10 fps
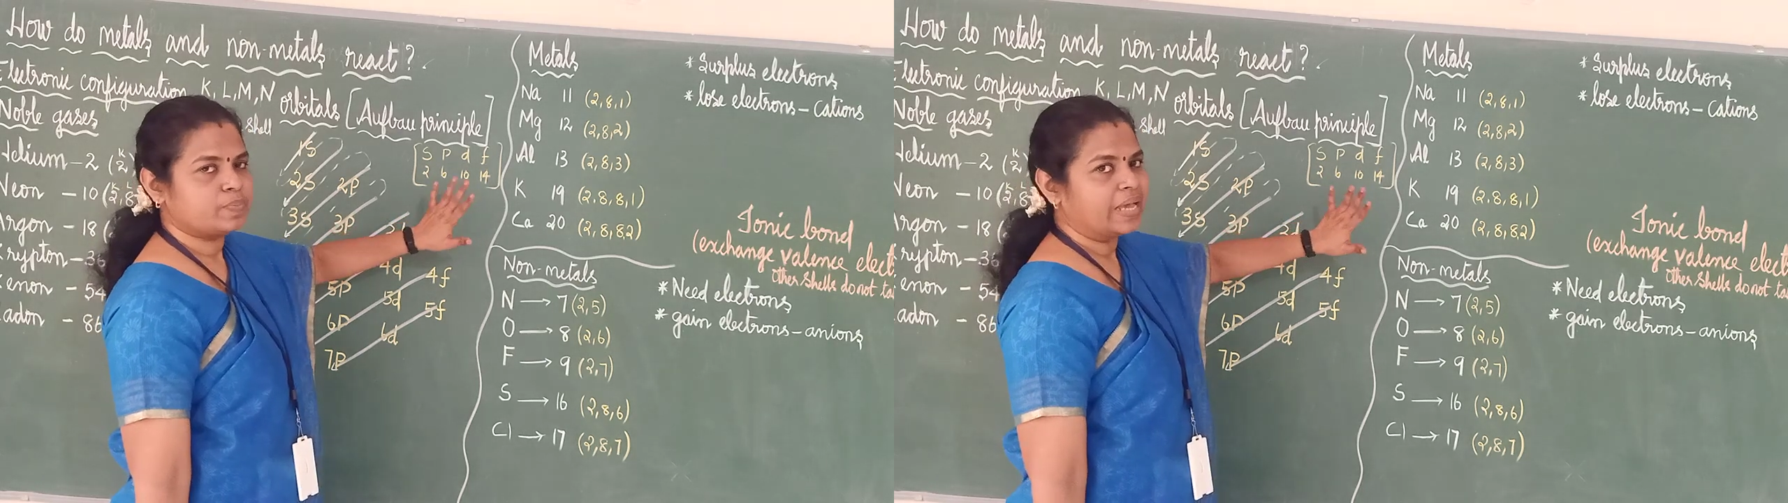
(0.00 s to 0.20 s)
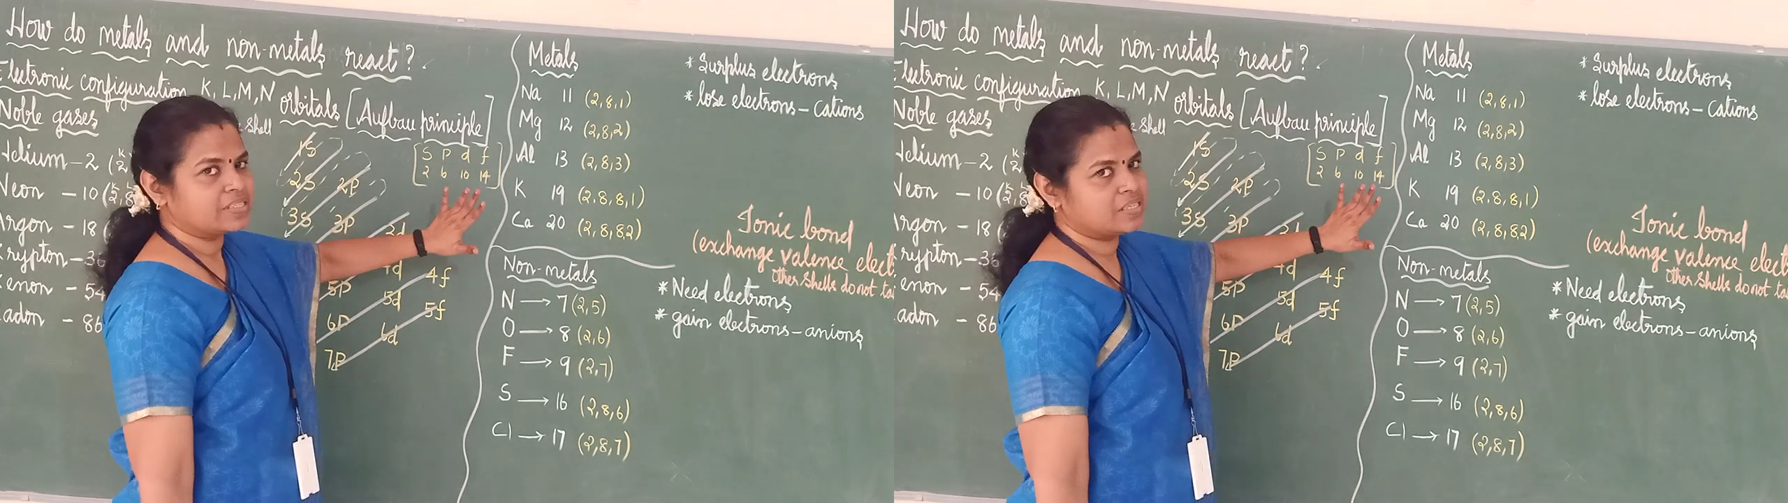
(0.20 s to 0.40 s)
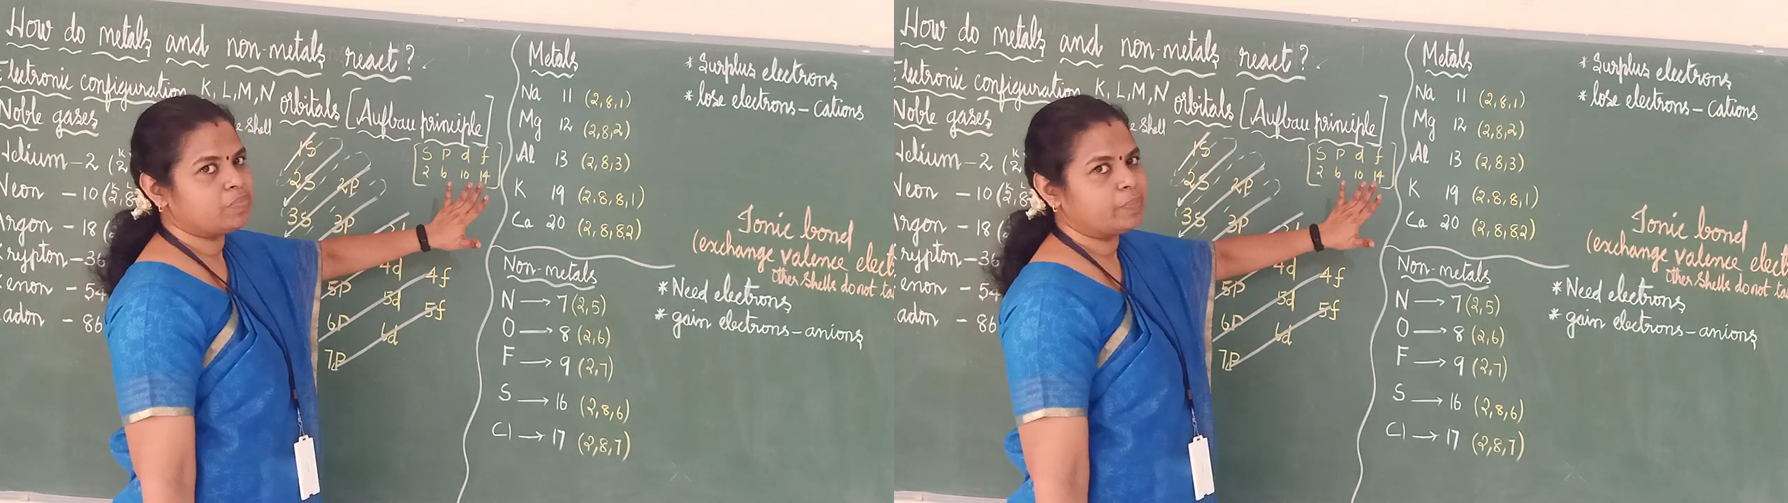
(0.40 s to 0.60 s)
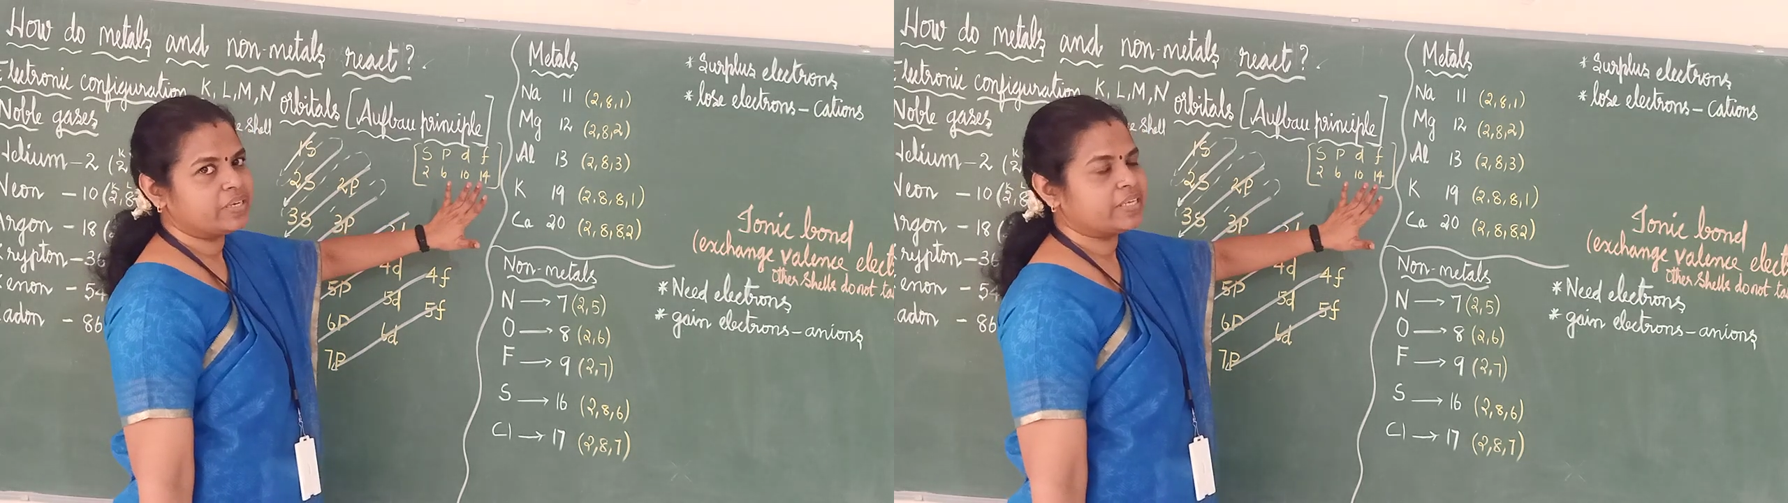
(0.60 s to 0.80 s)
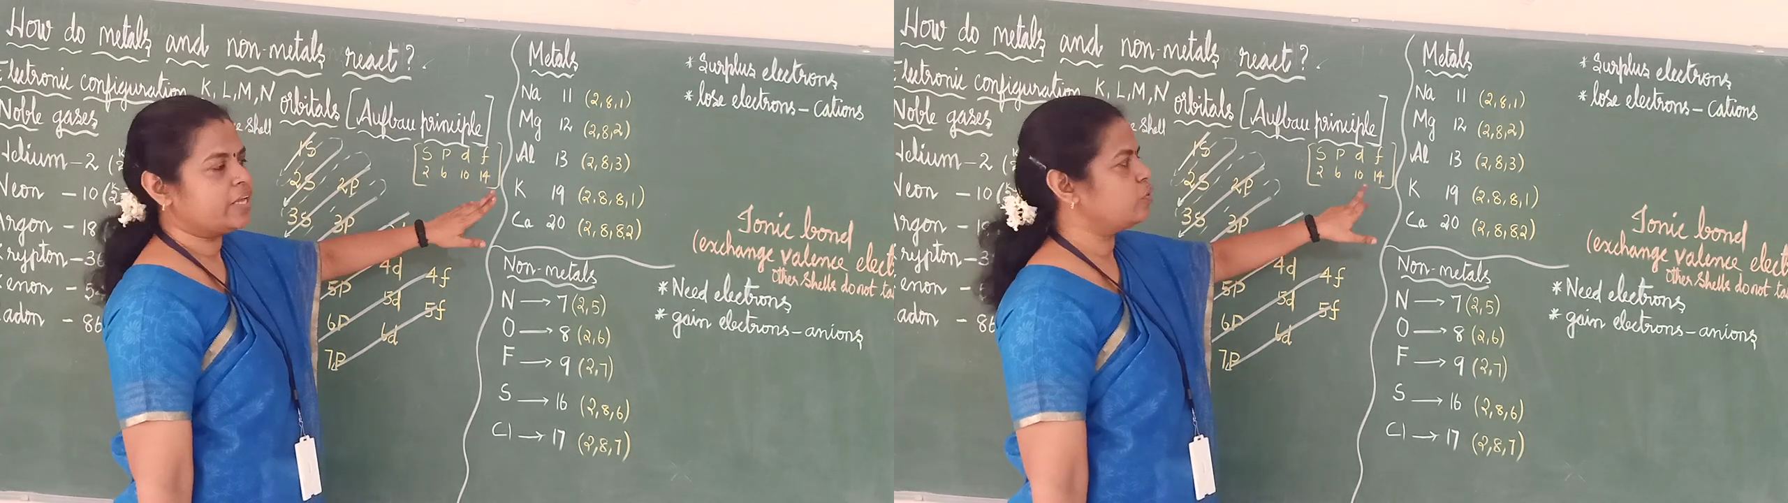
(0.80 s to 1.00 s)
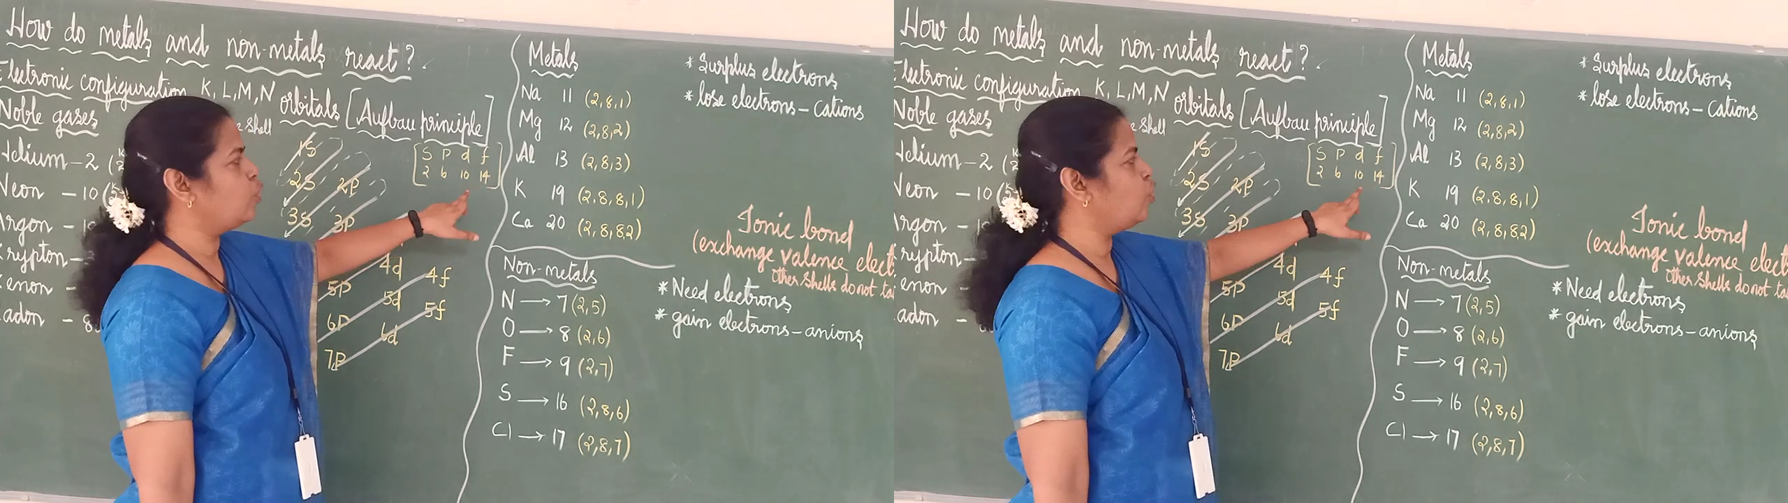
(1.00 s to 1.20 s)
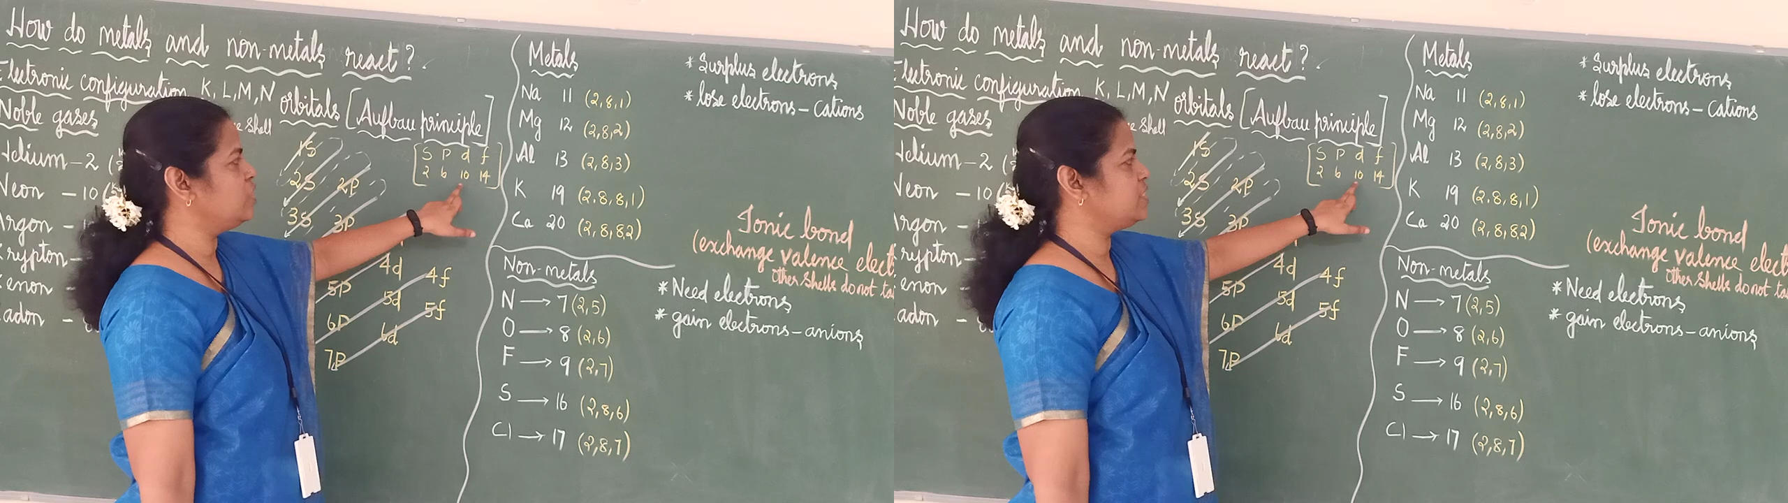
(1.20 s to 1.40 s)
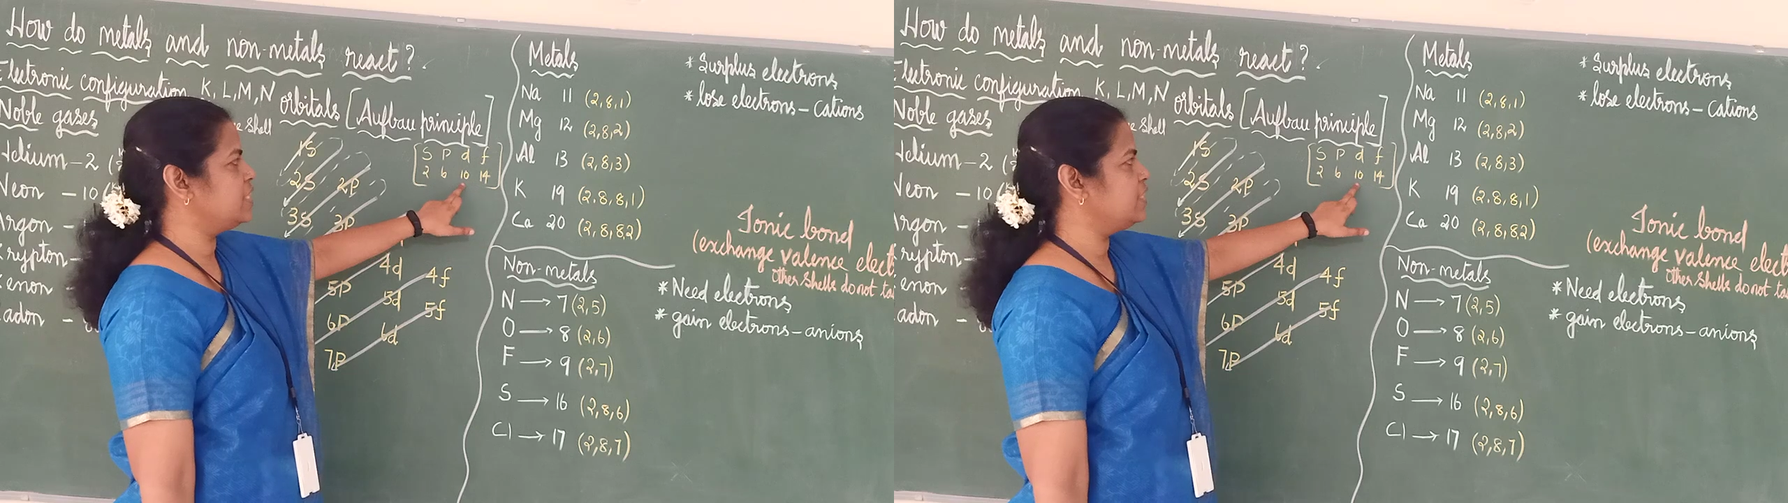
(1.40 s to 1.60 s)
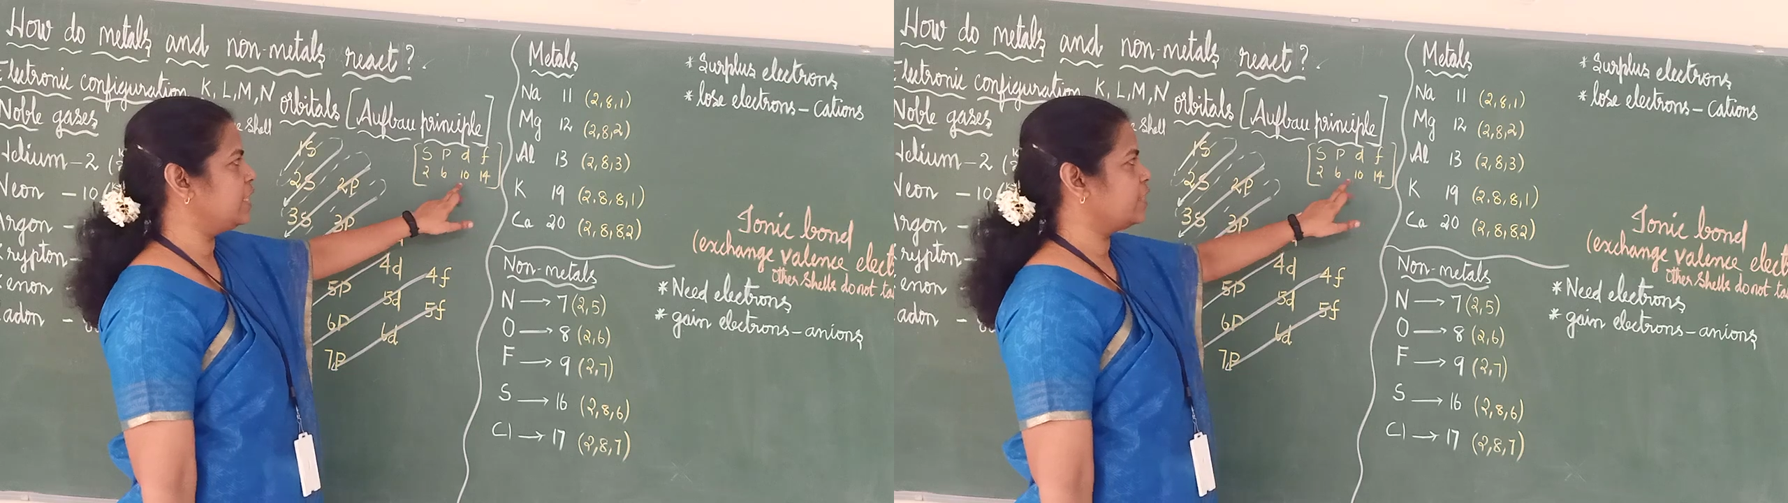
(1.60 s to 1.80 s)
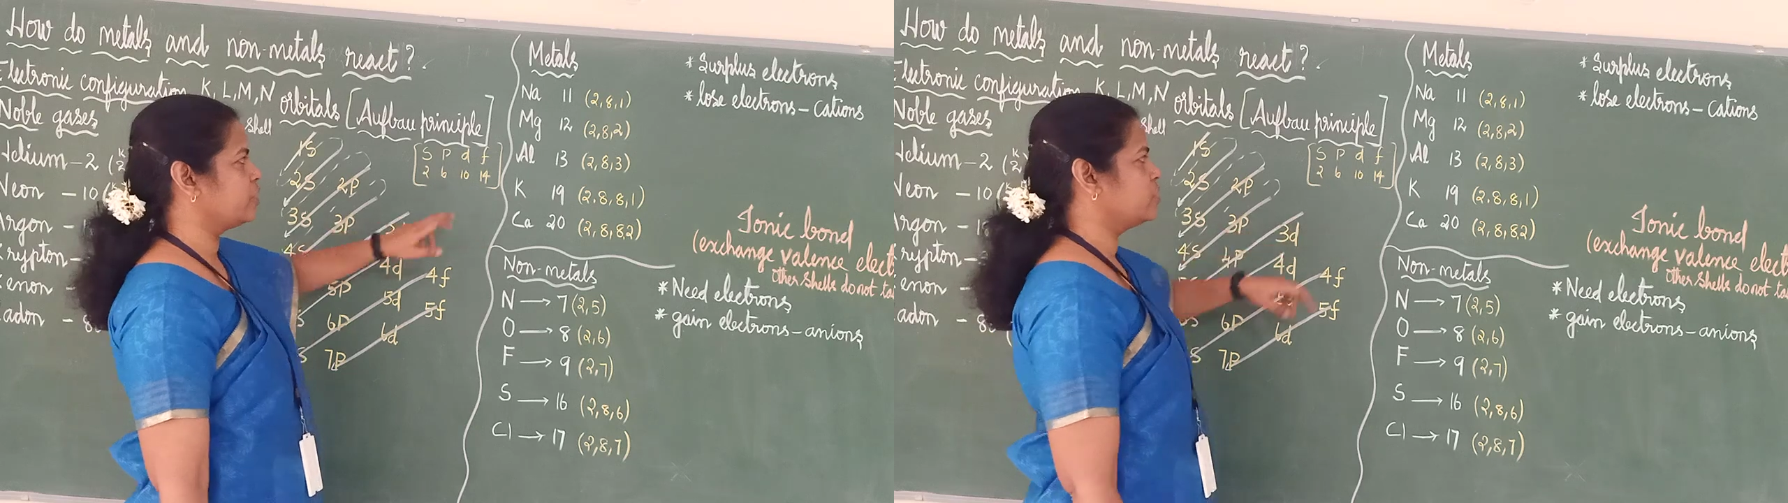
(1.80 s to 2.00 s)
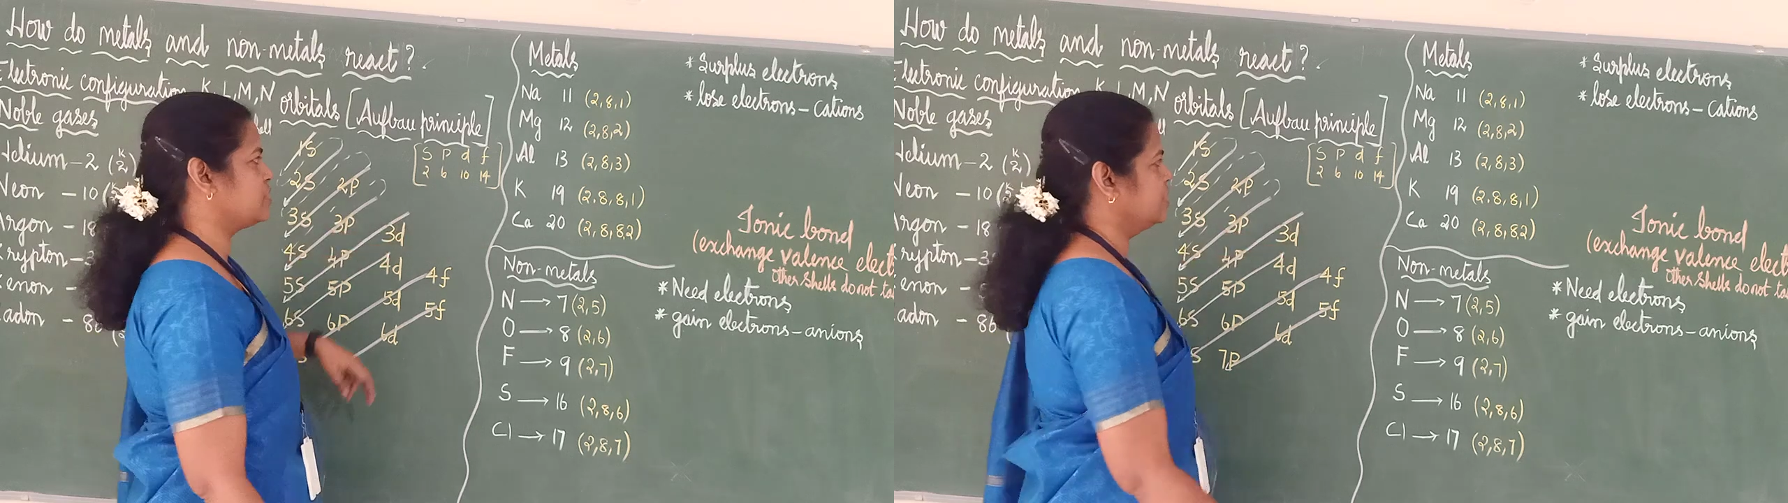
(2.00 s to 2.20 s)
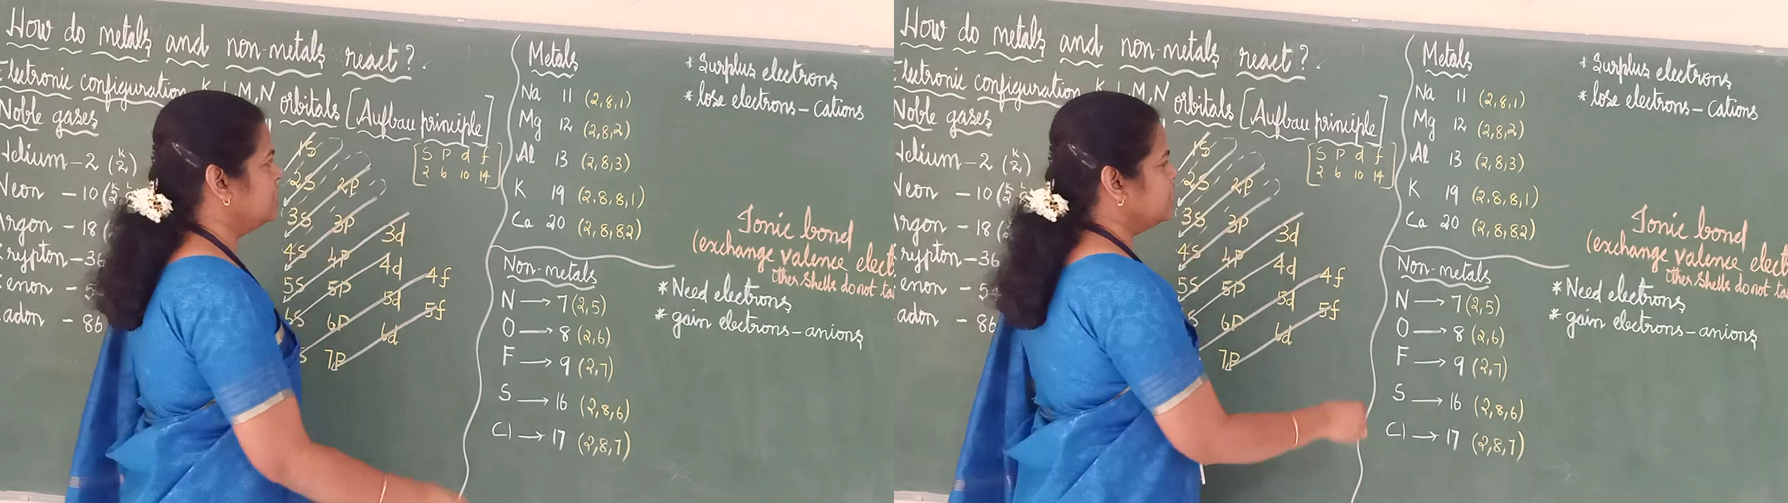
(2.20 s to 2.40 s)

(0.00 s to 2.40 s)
Maximum it can hold 10 electrons.